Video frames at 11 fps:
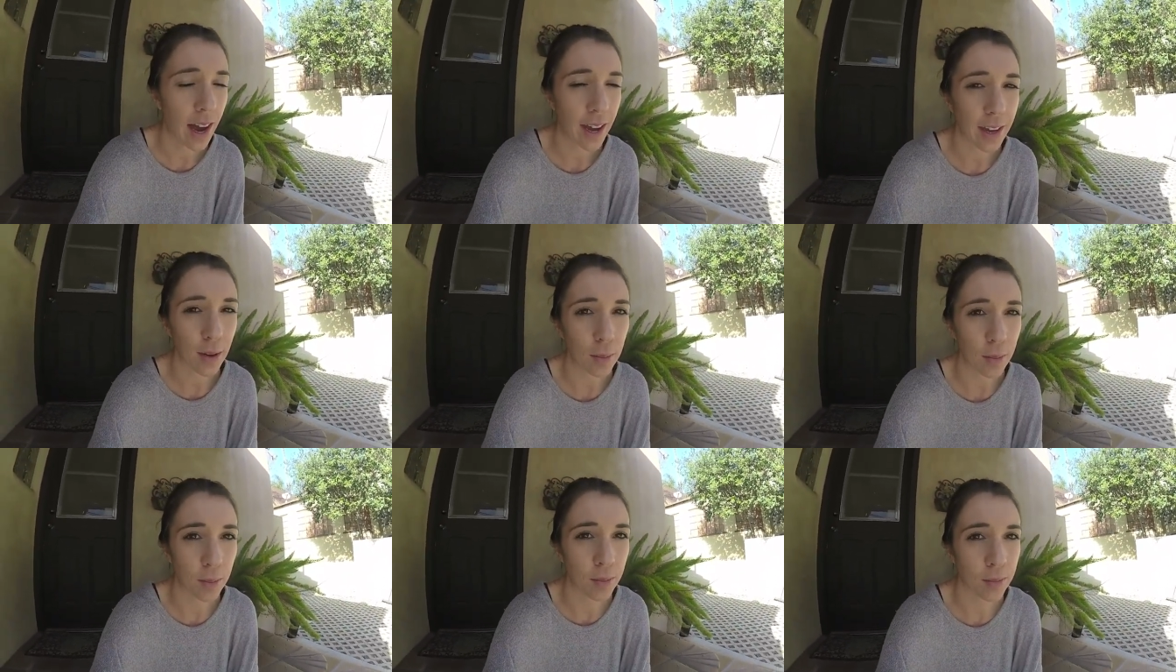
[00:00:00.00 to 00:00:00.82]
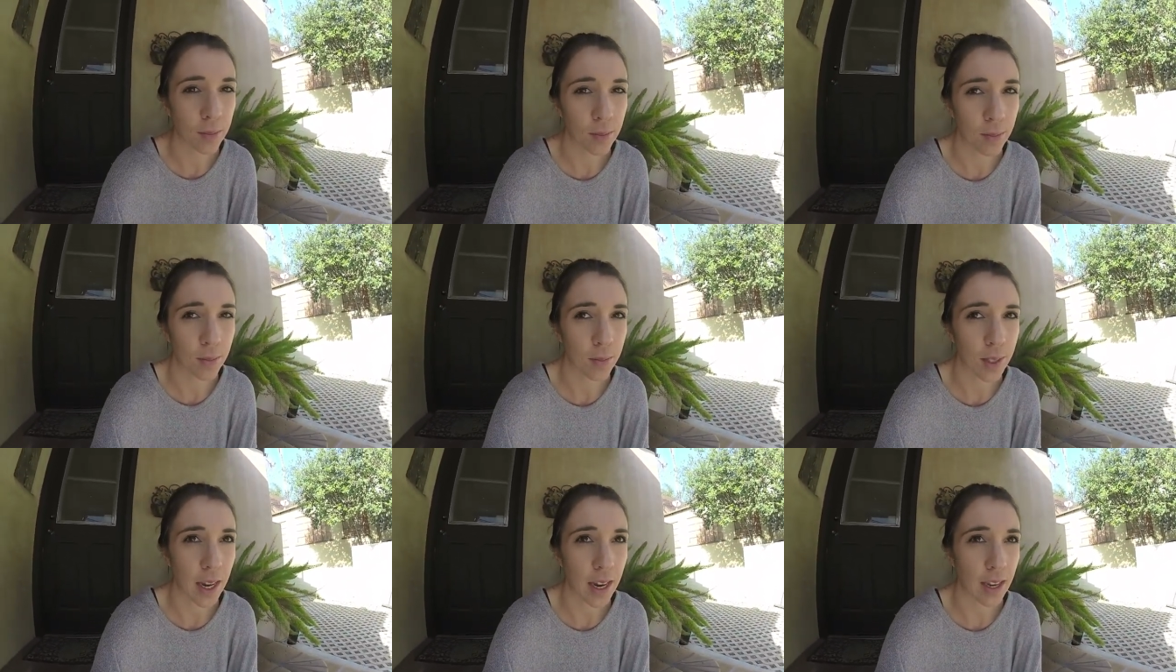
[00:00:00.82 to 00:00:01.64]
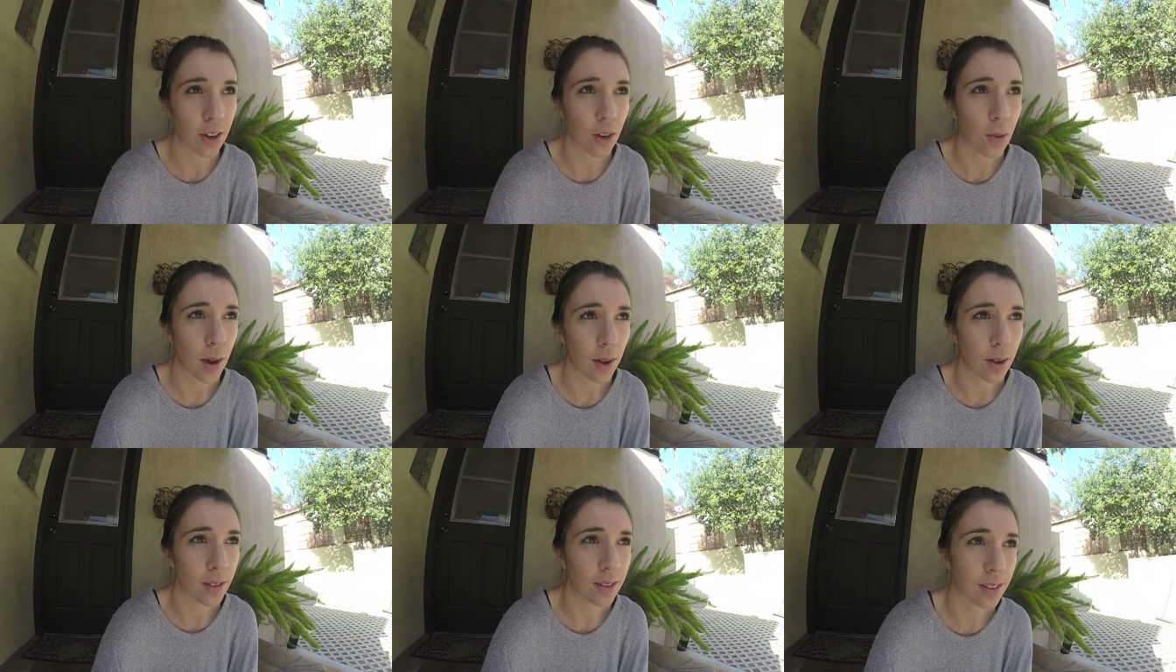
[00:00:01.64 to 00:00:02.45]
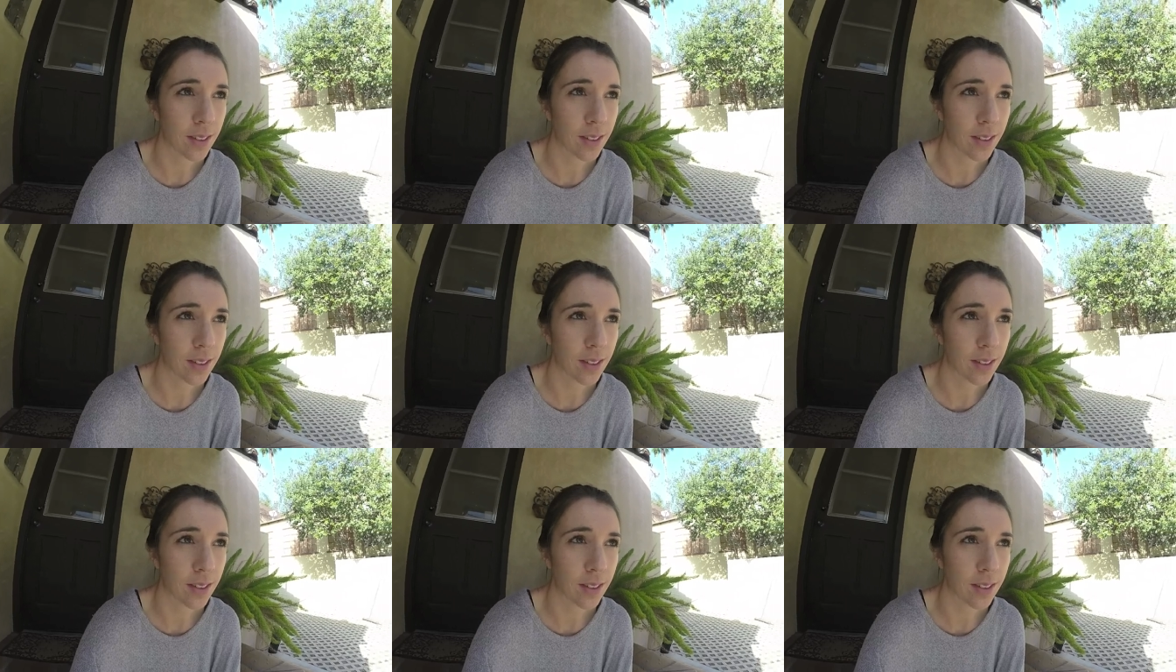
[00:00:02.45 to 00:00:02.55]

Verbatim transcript: I am sitting here while